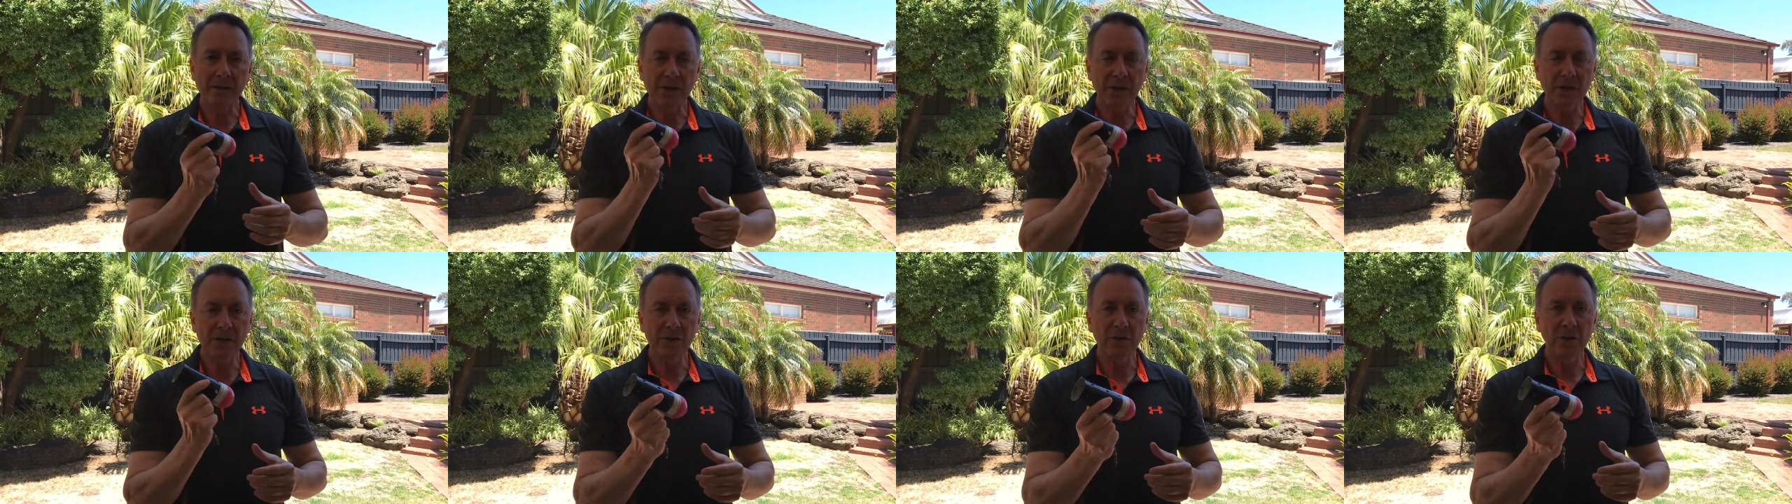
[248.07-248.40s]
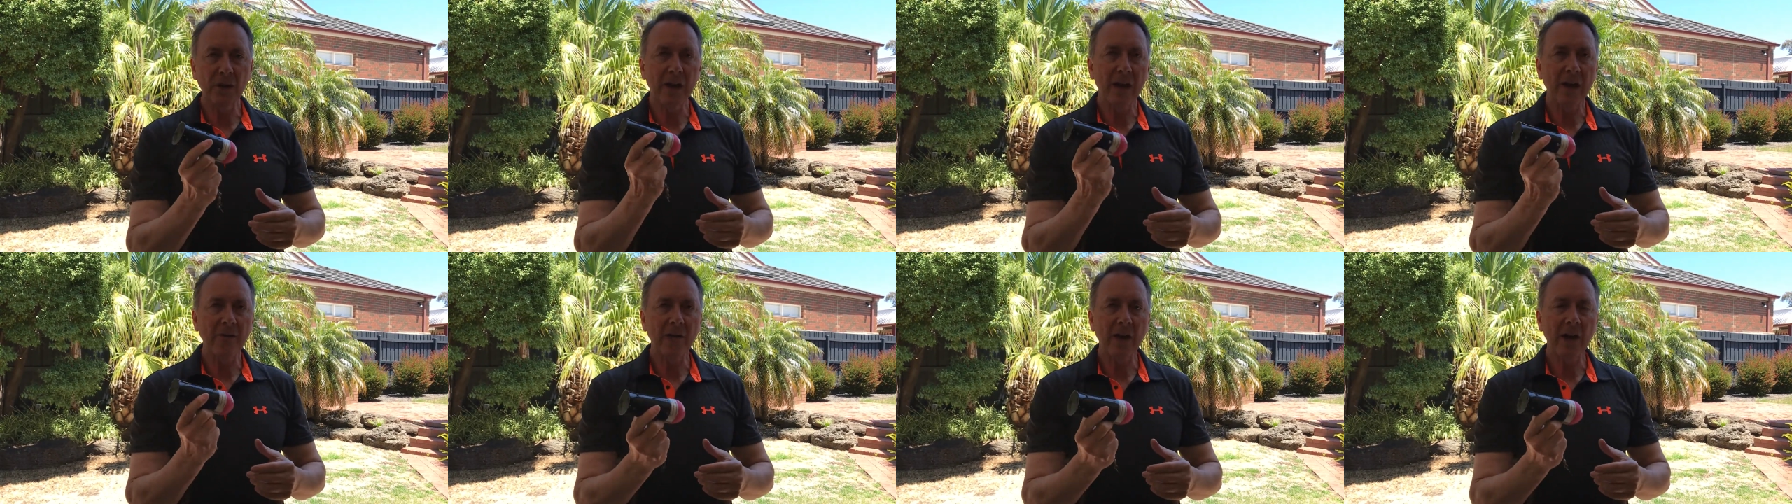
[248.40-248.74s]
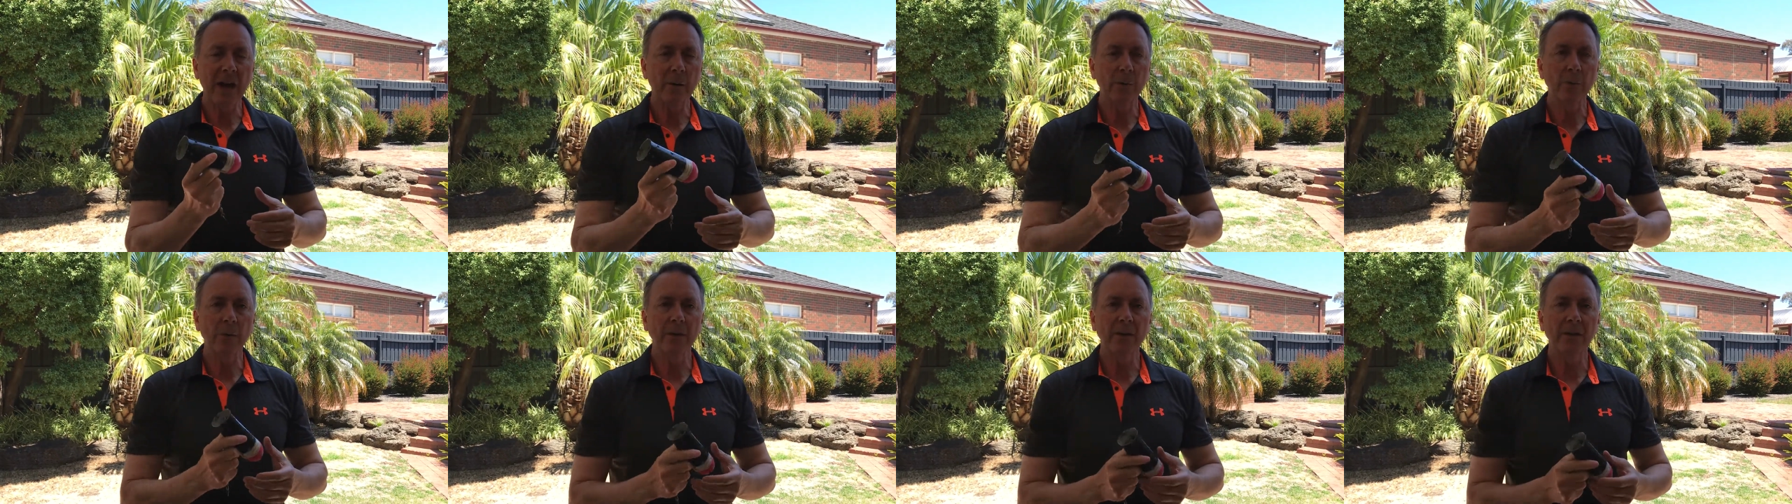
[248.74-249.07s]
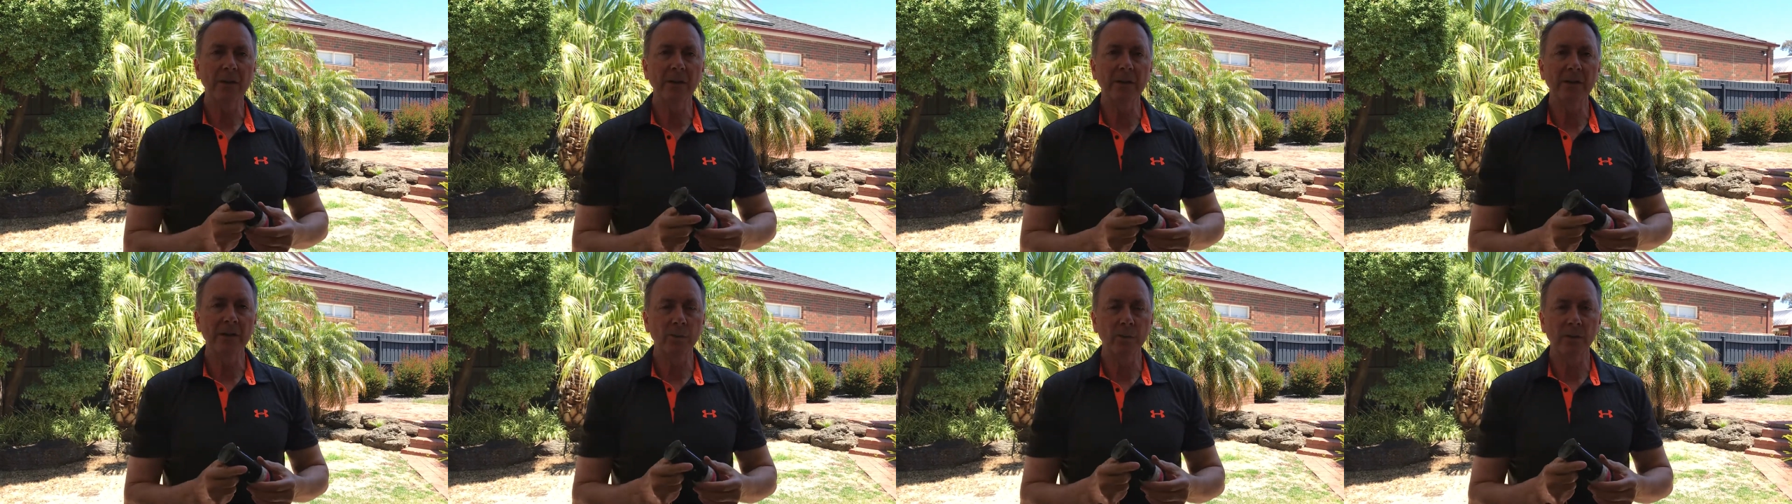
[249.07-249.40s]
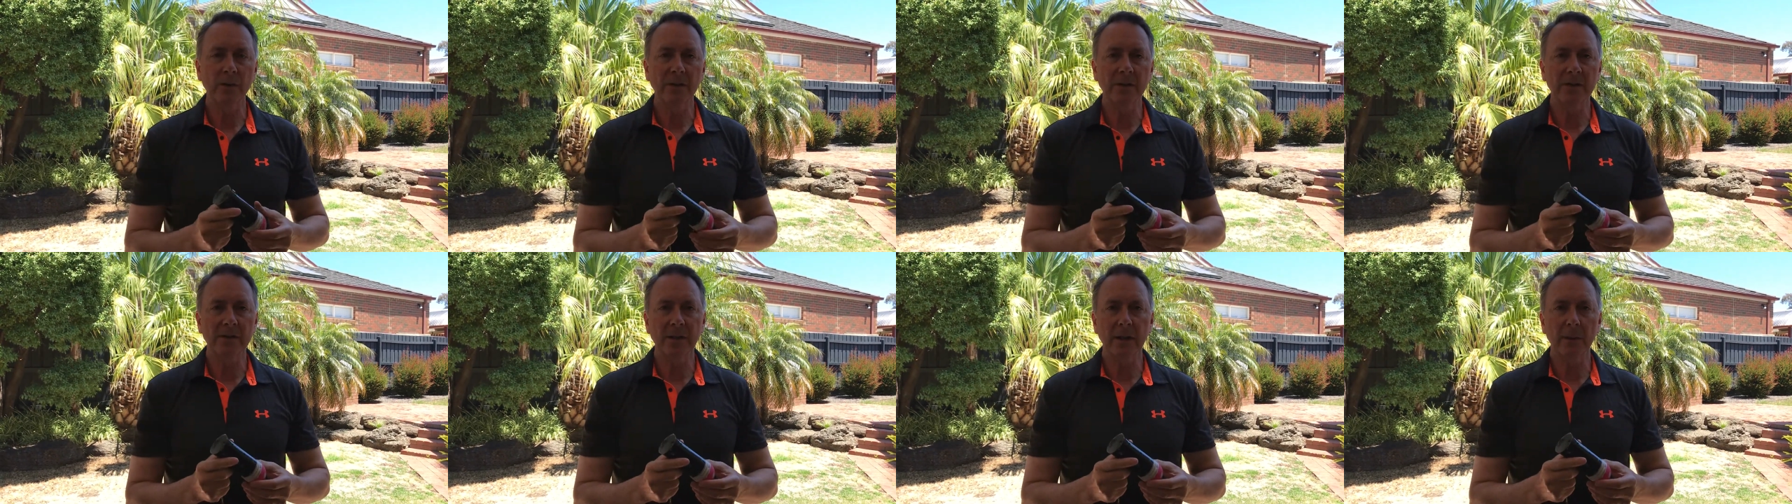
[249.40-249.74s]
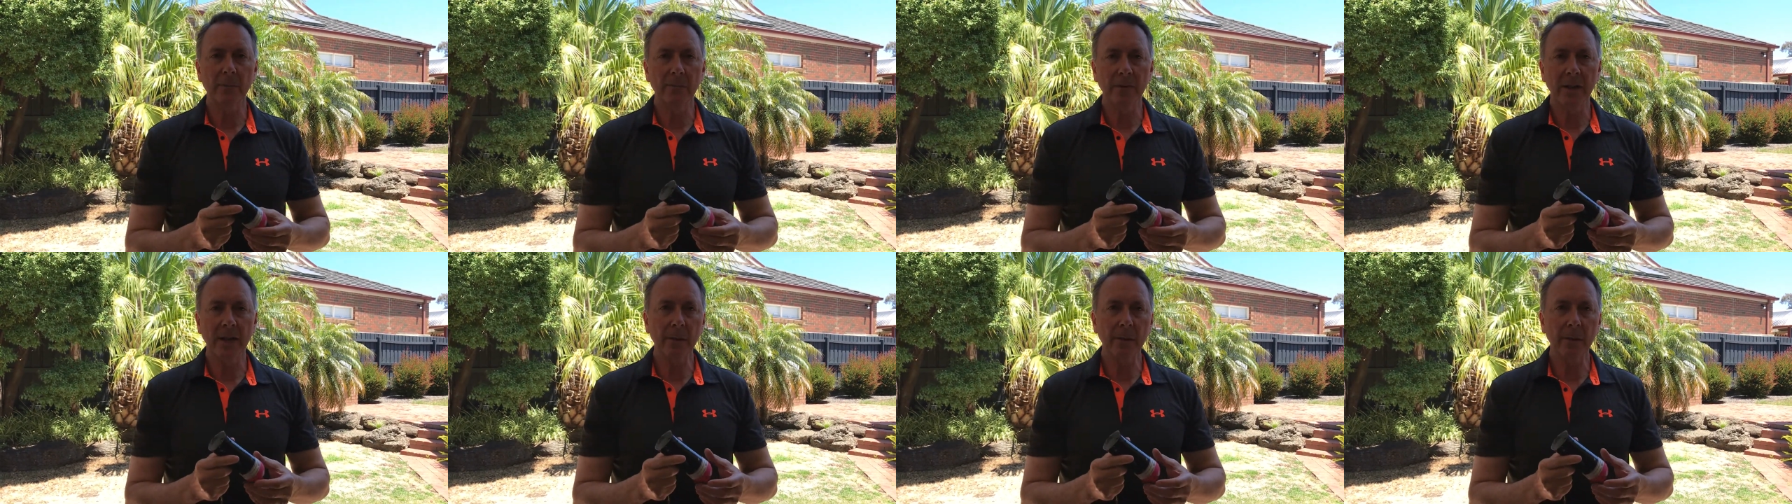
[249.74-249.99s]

session I ever had with this was a